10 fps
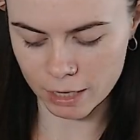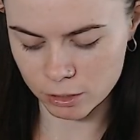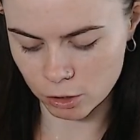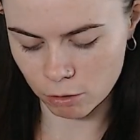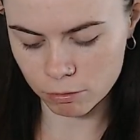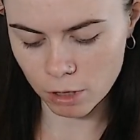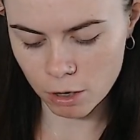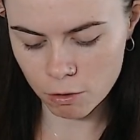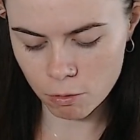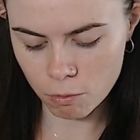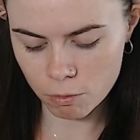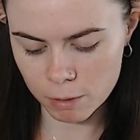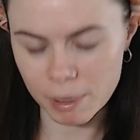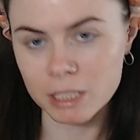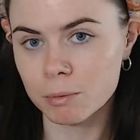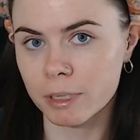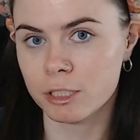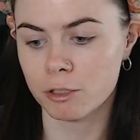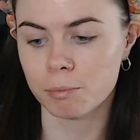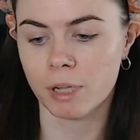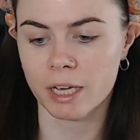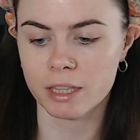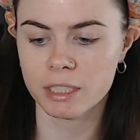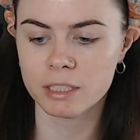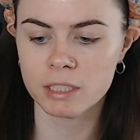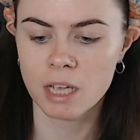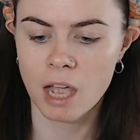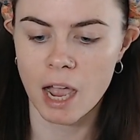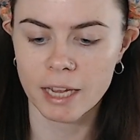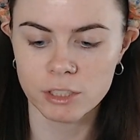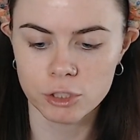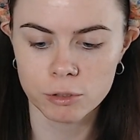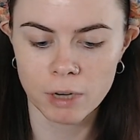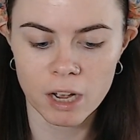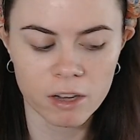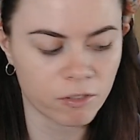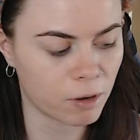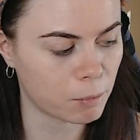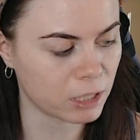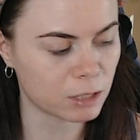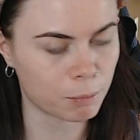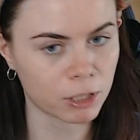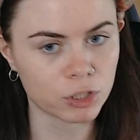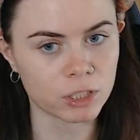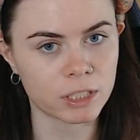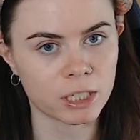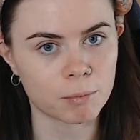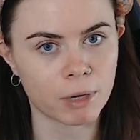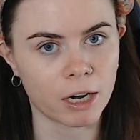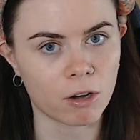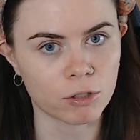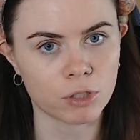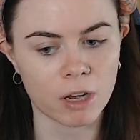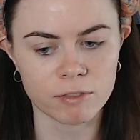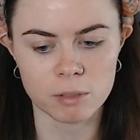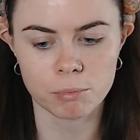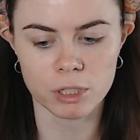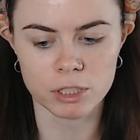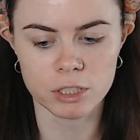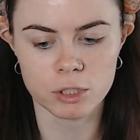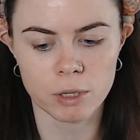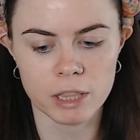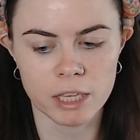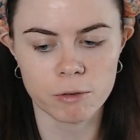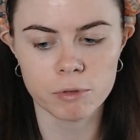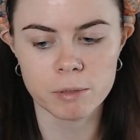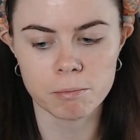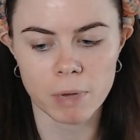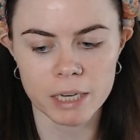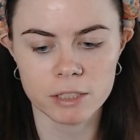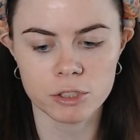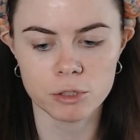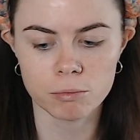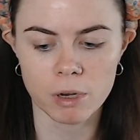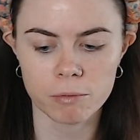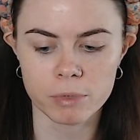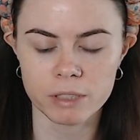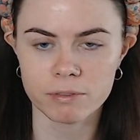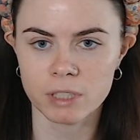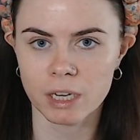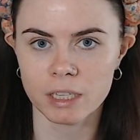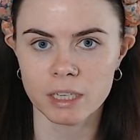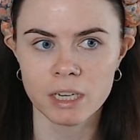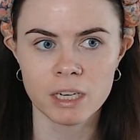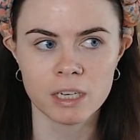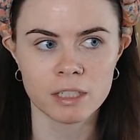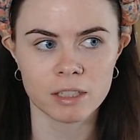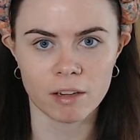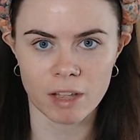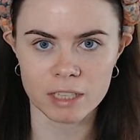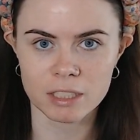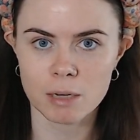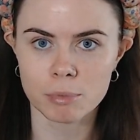don't know the best way to apply this. I do have my sponges here, but I also have some brushes, so I think we might do what we've done the last couple